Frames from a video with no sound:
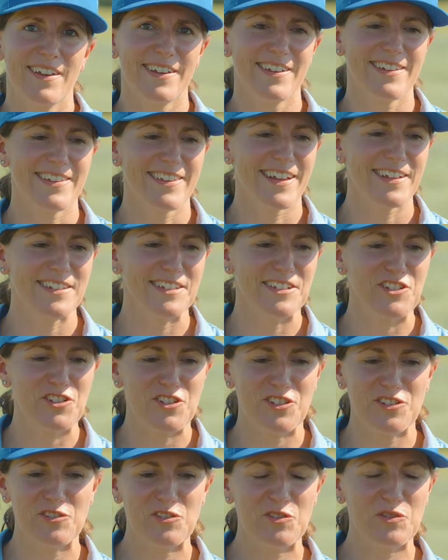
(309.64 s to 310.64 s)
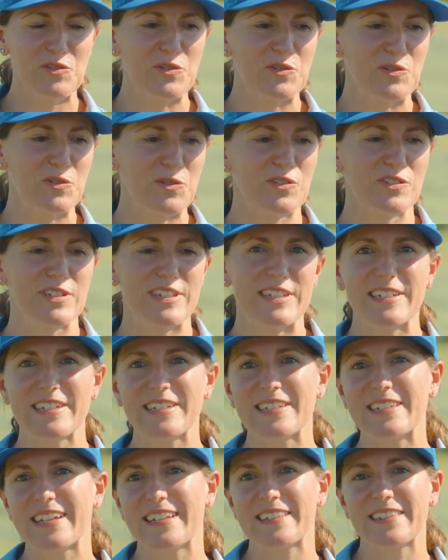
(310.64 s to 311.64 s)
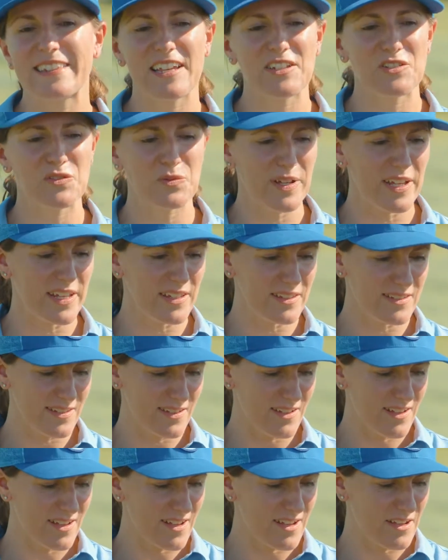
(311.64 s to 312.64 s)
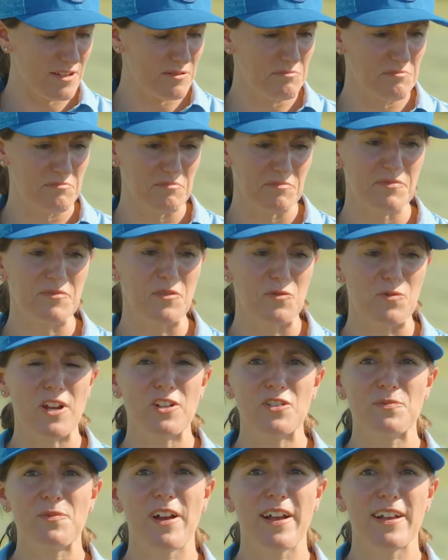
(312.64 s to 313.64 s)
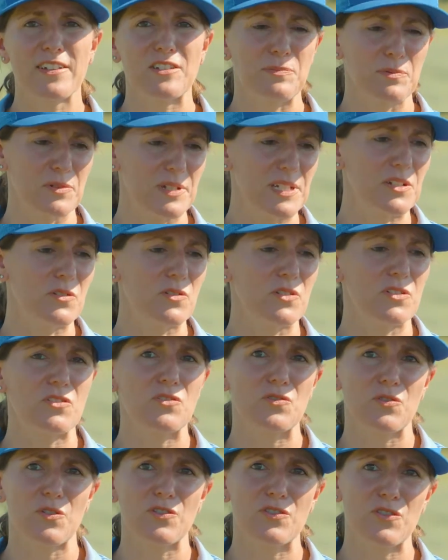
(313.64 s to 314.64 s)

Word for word: In addition to good yield and test weight, um, Rushmore has pretty good straw